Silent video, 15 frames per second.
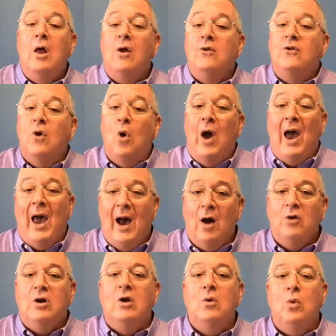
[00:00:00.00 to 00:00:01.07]
So, how
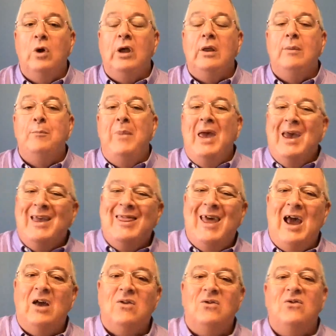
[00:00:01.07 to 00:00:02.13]
can we pick
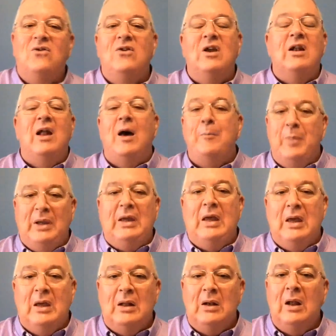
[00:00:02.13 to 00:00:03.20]
that sin up
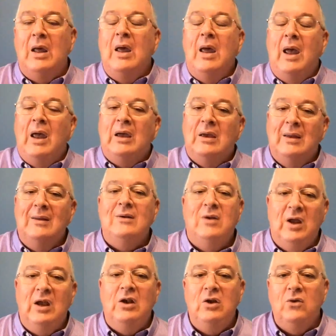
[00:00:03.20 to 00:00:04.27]
again and
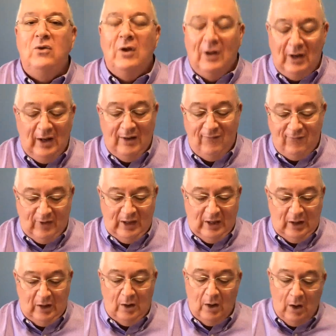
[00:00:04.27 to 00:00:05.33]
continue to live in
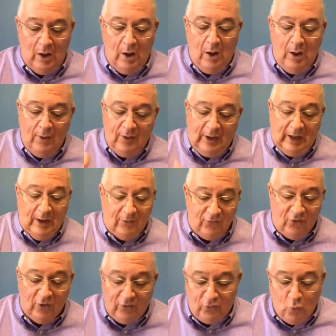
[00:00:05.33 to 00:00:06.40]
it? The
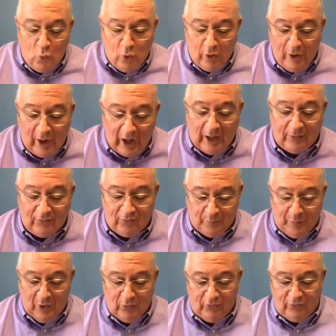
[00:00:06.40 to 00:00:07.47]
answer is we're not
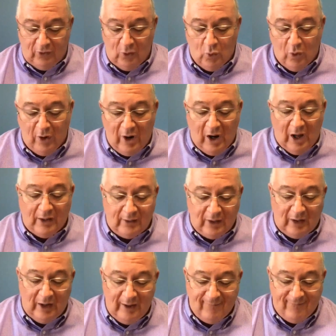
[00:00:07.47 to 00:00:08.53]
supposed to. We're not to
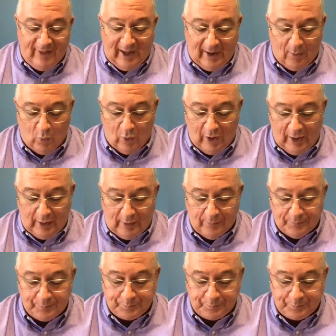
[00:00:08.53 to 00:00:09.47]
live that way.